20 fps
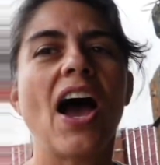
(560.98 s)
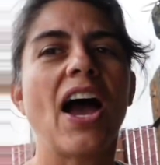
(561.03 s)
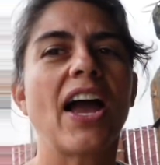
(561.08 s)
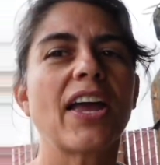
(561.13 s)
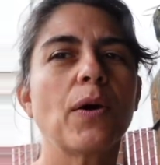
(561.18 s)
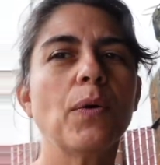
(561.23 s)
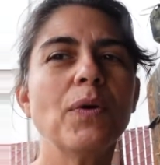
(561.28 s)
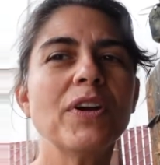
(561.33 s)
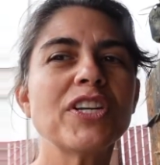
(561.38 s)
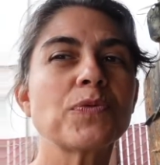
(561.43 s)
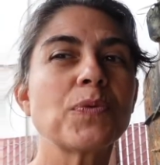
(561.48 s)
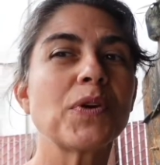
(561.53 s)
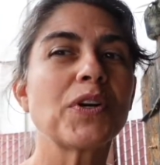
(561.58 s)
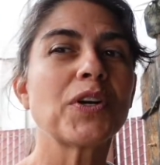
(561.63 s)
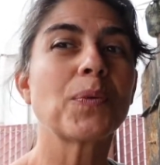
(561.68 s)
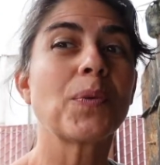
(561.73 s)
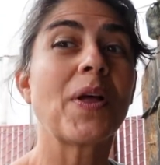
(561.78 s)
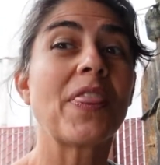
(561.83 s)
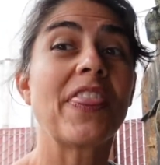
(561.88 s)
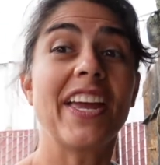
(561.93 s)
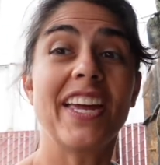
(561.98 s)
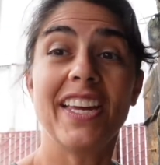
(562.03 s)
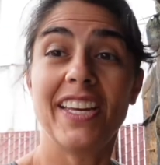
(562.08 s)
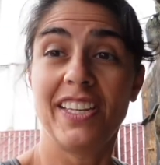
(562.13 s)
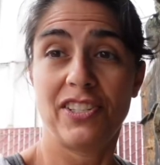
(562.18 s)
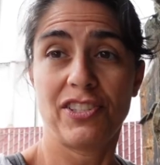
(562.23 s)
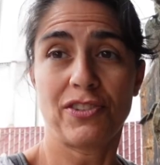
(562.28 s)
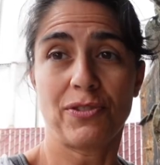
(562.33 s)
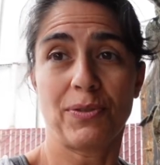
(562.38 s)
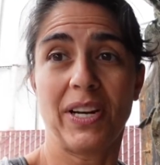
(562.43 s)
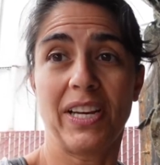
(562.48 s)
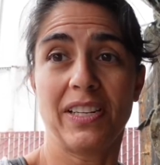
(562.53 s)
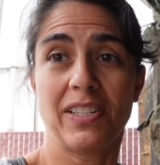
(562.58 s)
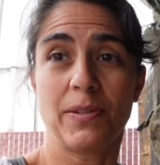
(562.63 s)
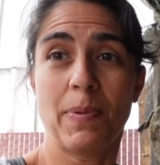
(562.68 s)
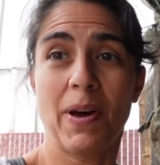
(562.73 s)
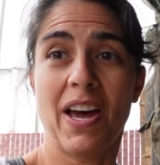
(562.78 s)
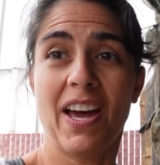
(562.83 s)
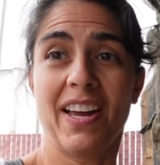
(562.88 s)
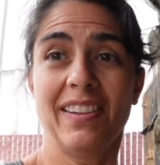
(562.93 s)
I always wonder what the history is
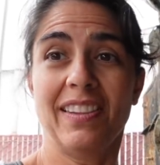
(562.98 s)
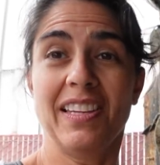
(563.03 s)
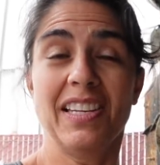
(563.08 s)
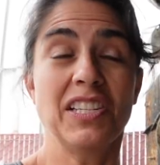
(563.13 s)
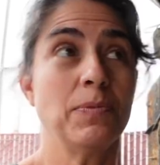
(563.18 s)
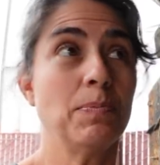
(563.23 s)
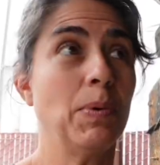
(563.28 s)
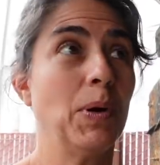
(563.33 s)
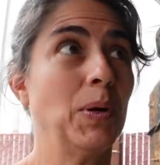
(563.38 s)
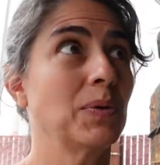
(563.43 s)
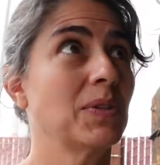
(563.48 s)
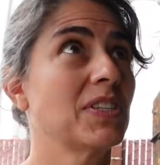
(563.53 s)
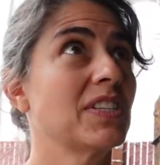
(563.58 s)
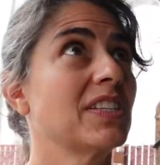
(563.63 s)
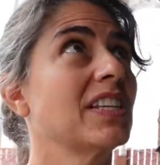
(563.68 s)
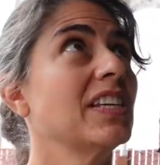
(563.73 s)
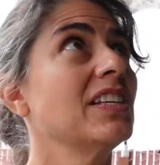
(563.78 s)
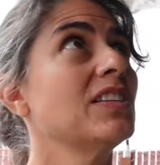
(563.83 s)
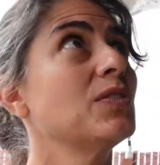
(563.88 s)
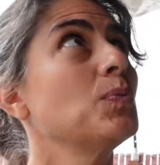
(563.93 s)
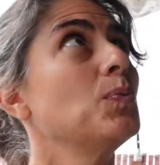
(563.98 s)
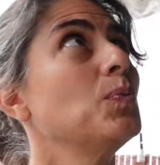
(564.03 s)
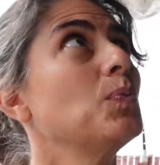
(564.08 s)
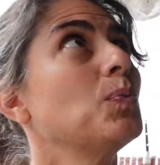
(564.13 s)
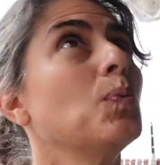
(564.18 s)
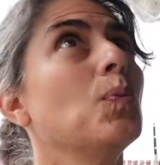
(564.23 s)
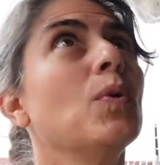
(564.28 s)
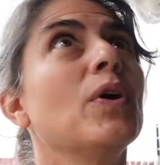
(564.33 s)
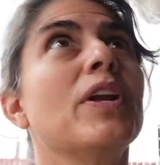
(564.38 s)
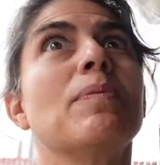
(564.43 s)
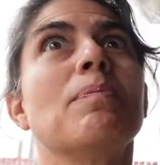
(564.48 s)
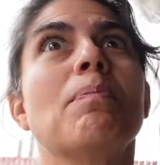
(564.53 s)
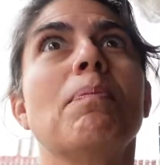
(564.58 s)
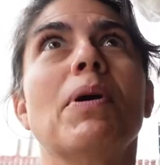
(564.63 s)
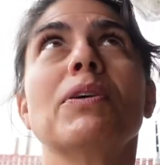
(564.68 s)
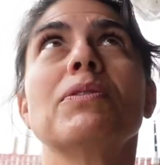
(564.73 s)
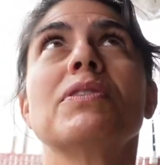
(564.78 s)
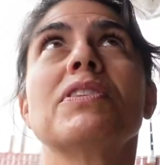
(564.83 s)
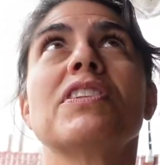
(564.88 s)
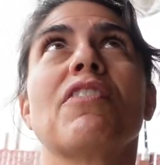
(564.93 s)
behind these boats. These wooden
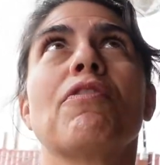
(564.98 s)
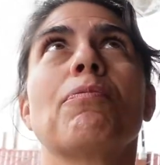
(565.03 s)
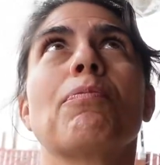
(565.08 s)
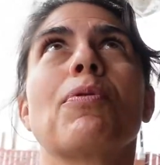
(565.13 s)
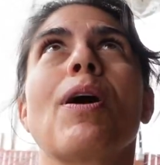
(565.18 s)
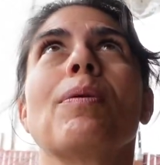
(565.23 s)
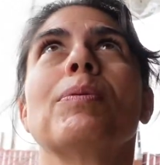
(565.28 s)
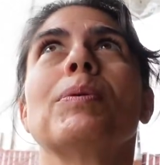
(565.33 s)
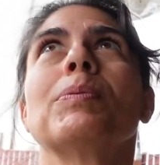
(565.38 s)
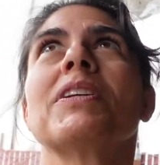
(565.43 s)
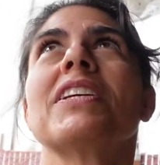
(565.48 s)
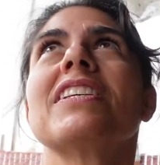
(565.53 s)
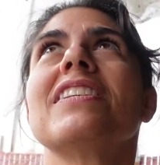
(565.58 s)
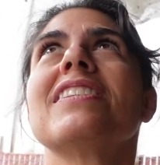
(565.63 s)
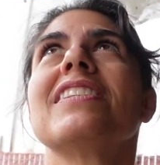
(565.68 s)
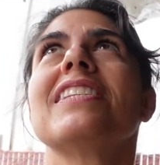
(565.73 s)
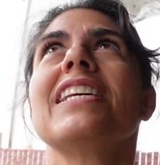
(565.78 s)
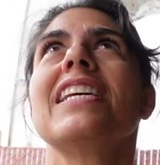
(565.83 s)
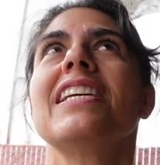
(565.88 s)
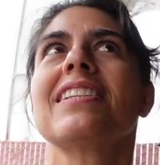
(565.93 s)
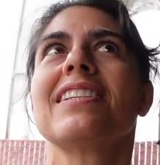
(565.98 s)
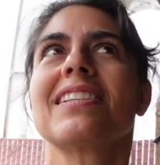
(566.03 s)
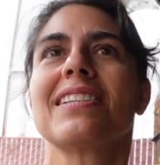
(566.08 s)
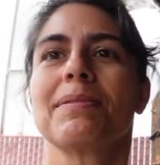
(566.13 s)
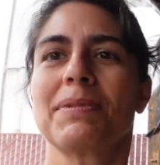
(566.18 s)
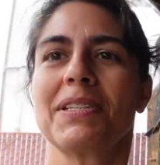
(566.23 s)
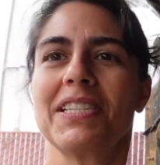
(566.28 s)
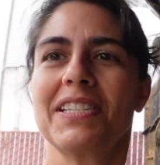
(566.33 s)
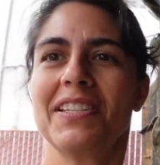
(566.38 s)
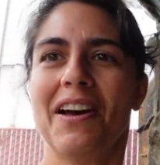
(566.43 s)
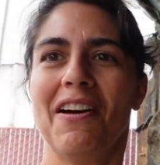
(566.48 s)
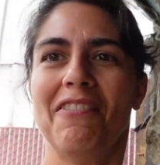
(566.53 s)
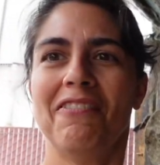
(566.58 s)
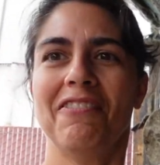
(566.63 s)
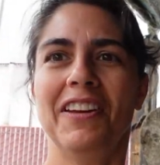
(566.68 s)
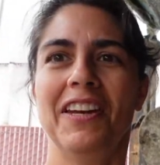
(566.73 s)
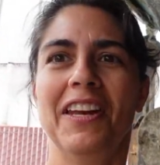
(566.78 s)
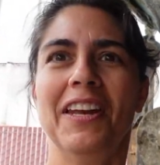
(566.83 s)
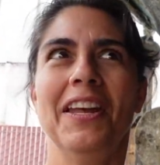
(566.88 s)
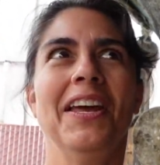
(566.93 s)
boats have probably seen some stuff.
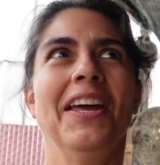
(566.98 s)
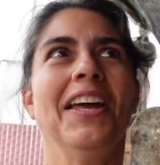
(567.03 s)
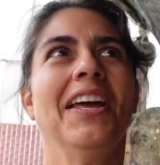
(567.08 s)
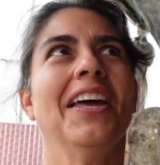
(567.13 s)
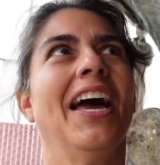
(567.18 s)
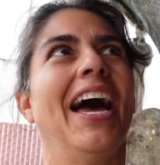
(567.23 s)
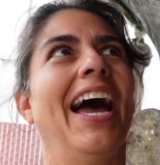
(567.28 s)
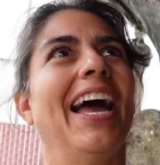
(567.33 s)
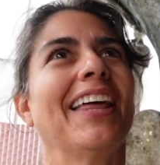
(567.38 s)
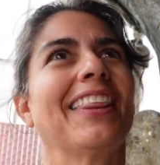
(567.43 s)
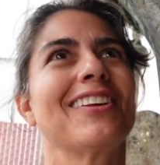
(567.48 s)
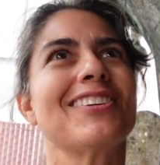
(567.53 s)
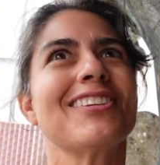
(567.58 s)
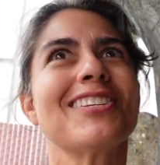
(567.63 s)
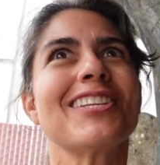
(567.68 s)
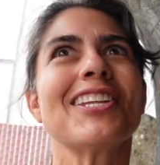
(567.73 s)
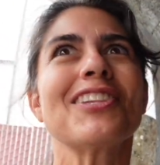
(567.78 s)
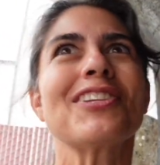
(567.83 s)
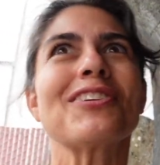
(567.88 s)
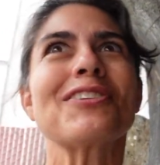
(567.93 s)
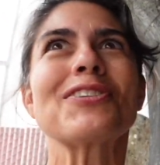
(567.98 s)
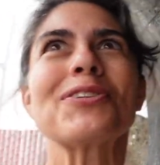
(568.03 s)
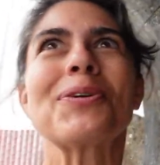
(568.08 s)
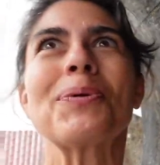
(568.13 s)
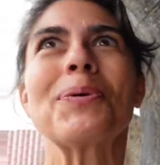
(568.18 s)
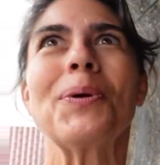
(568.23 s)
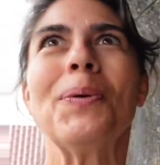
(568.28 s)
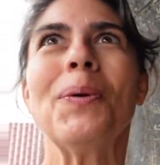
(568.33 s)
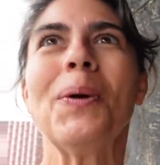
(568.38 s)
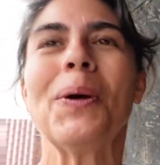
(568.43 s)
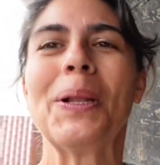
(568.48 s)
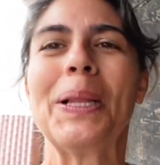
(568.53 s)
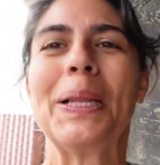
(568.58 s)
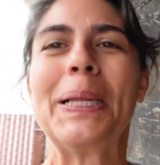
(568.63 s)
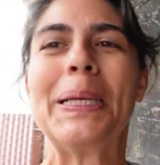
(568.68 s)
I just think they're so cool.